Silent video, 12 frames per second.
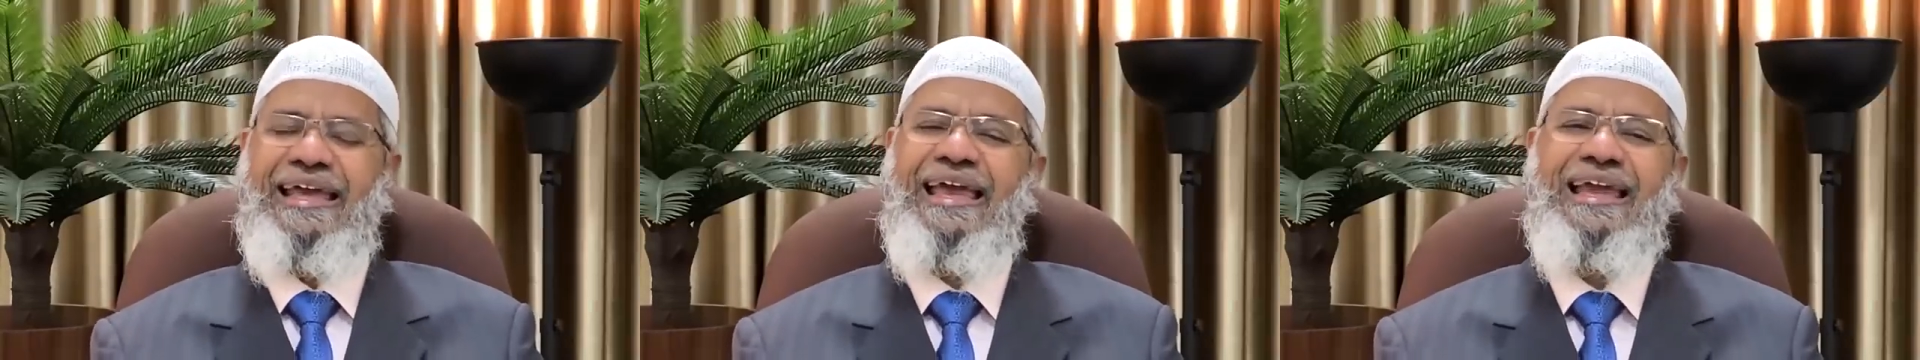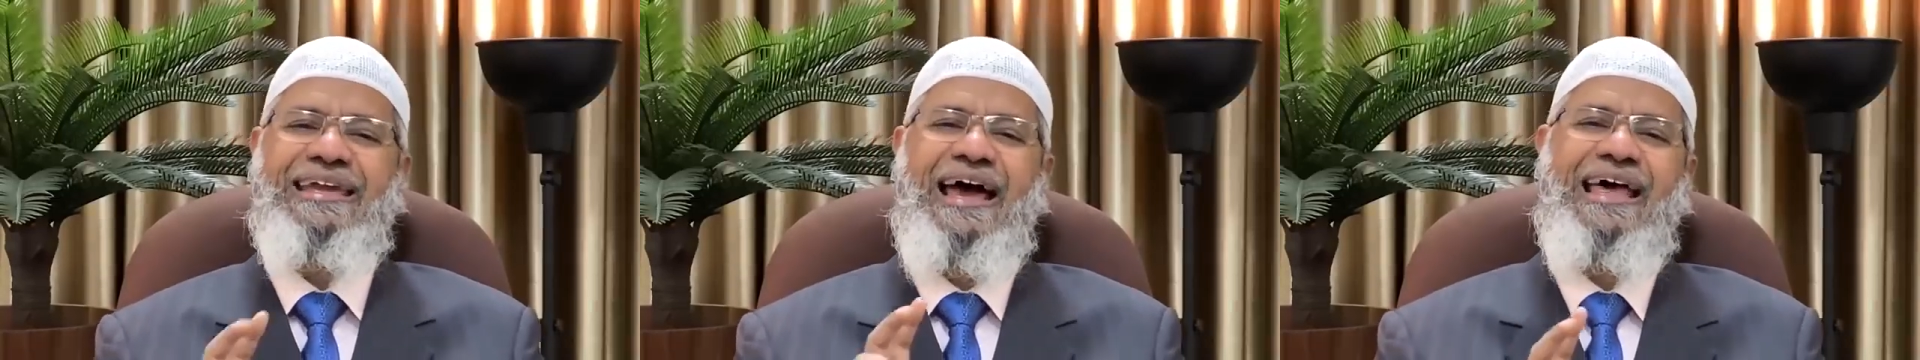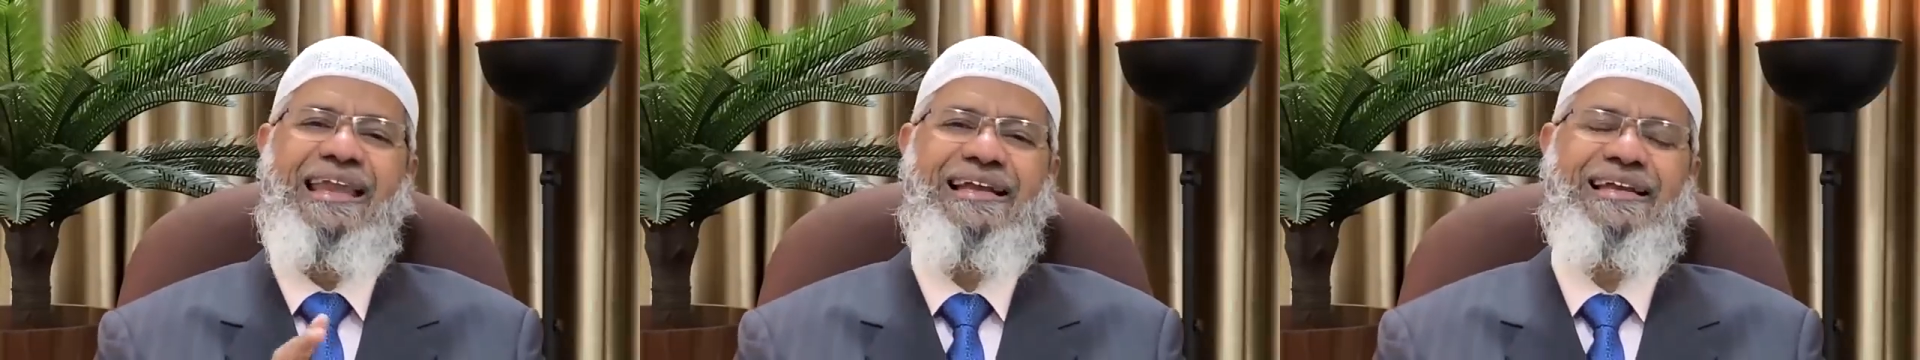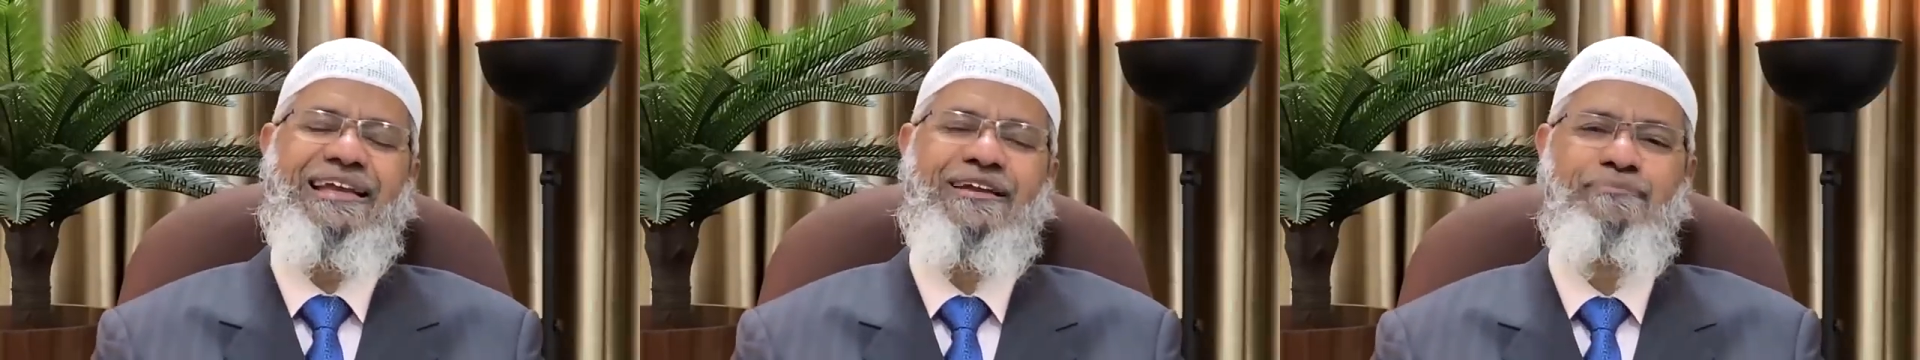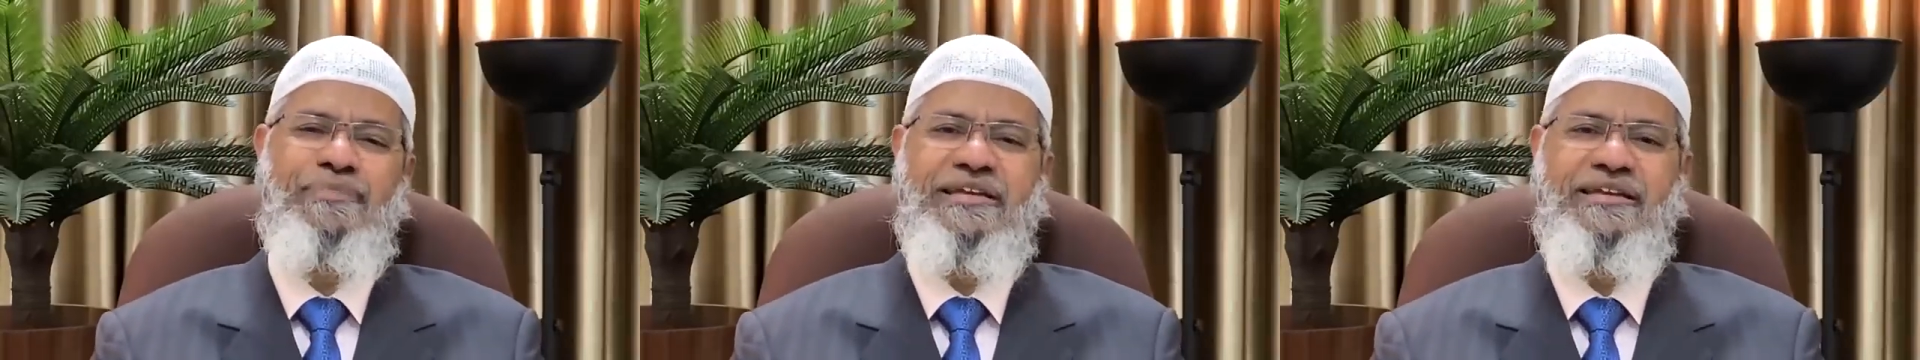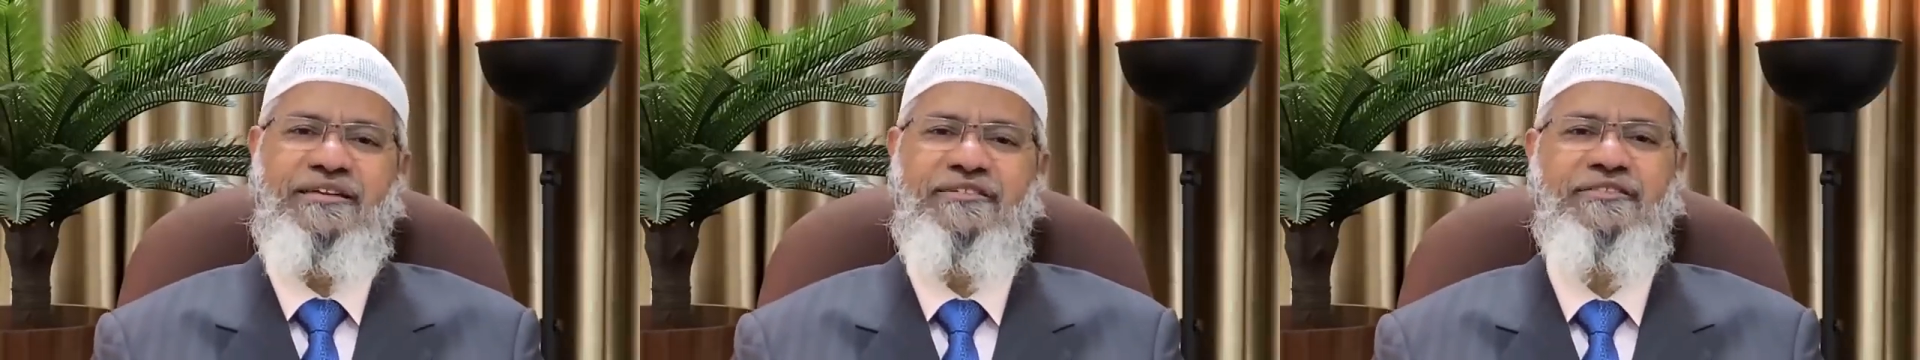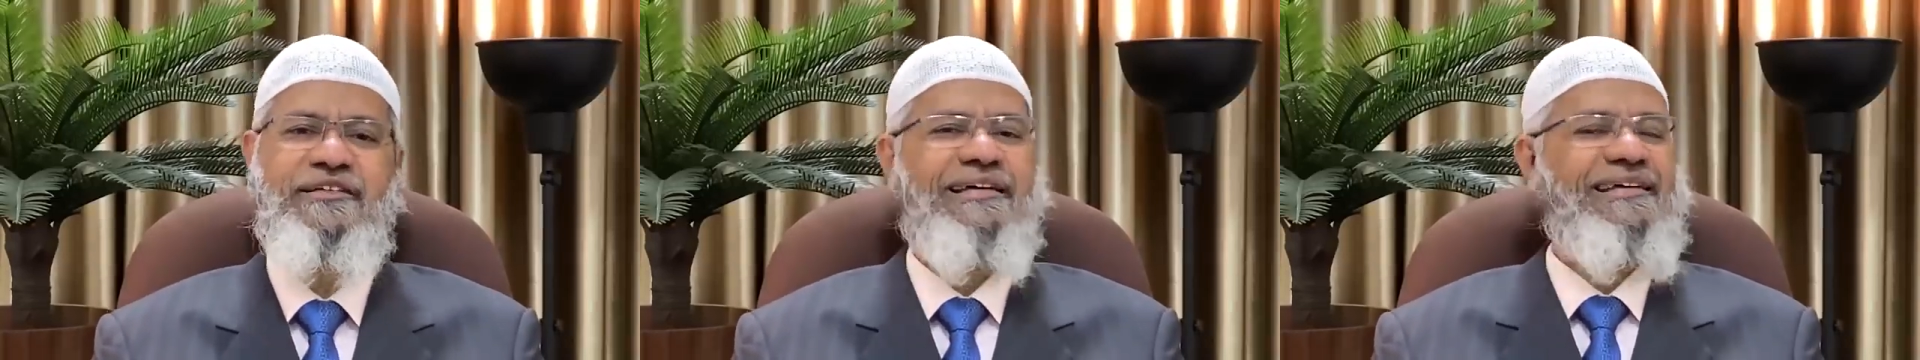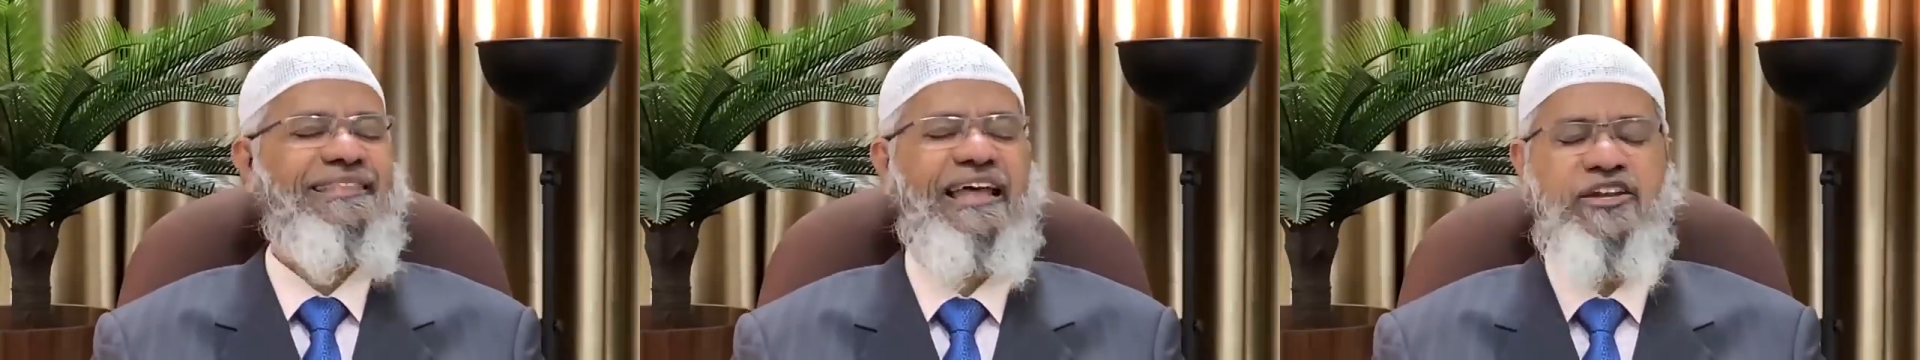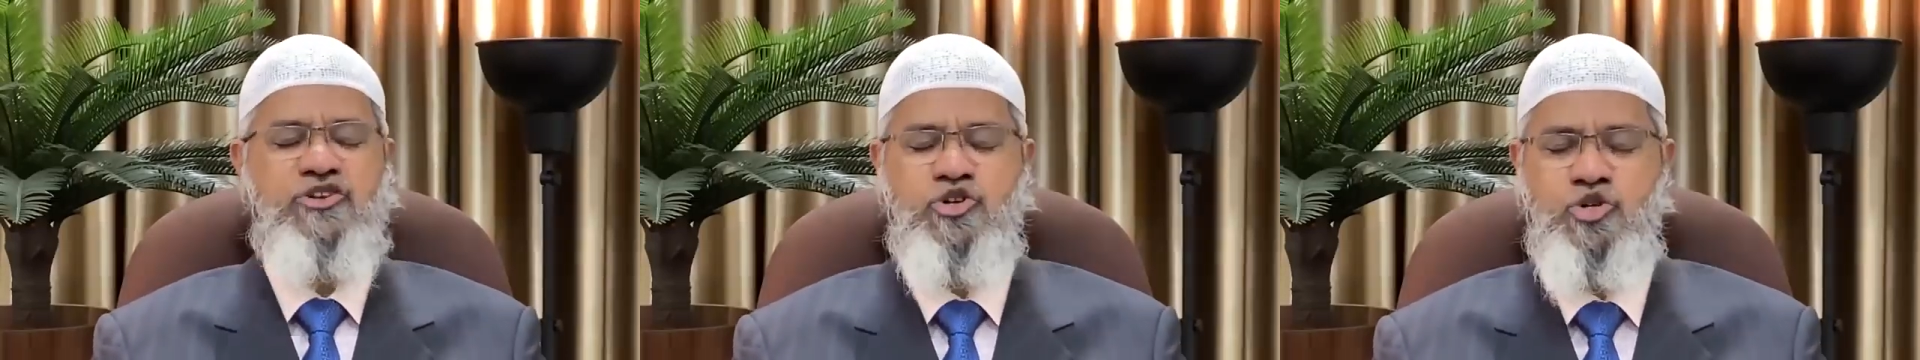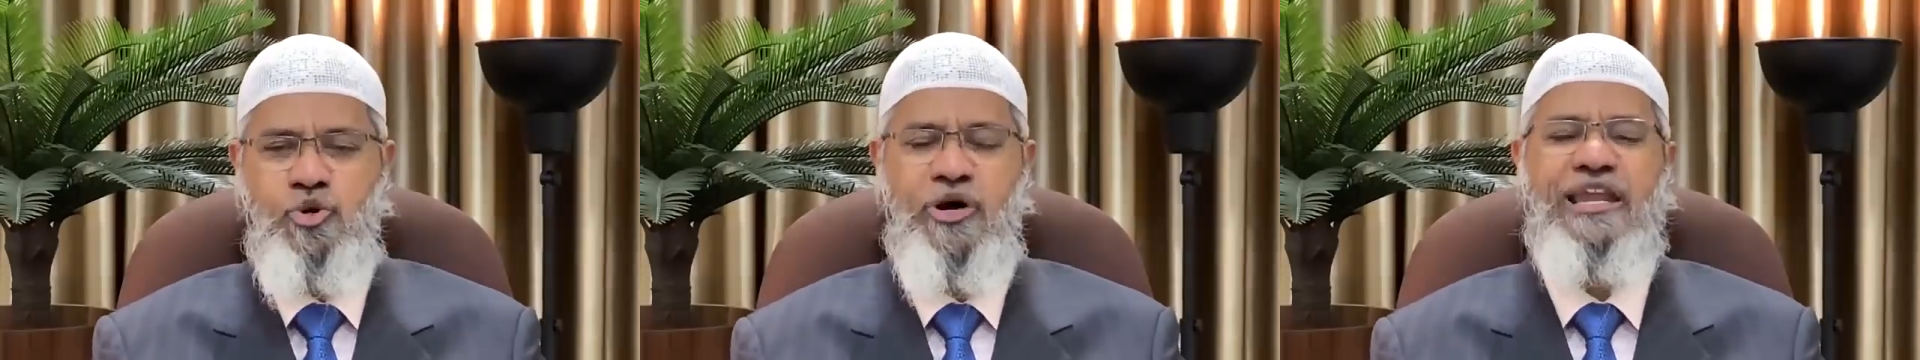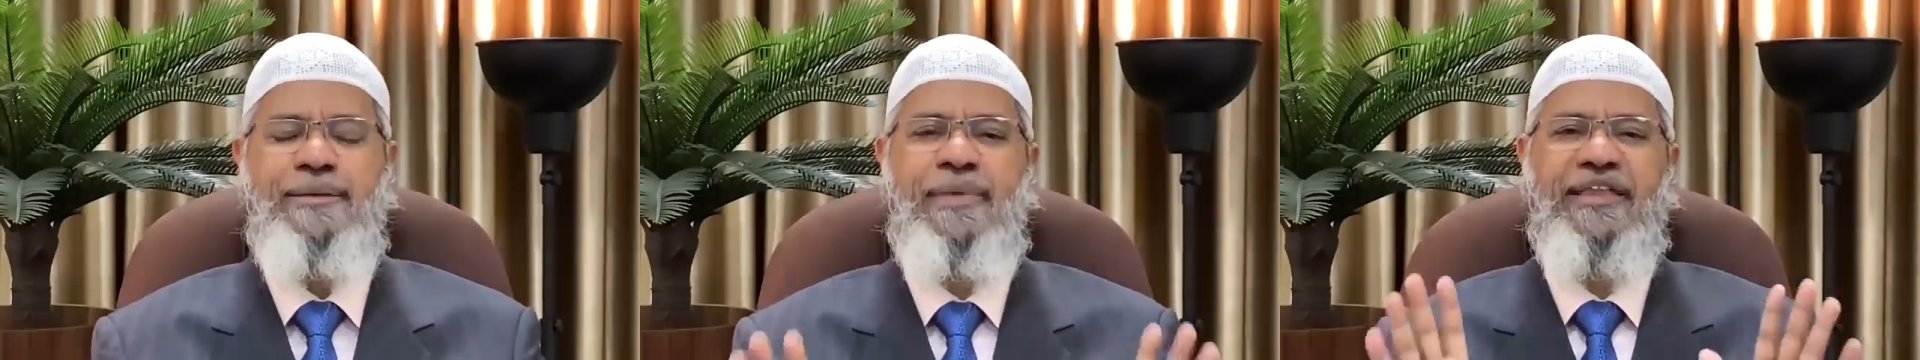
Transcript: Indirectly, it means that surely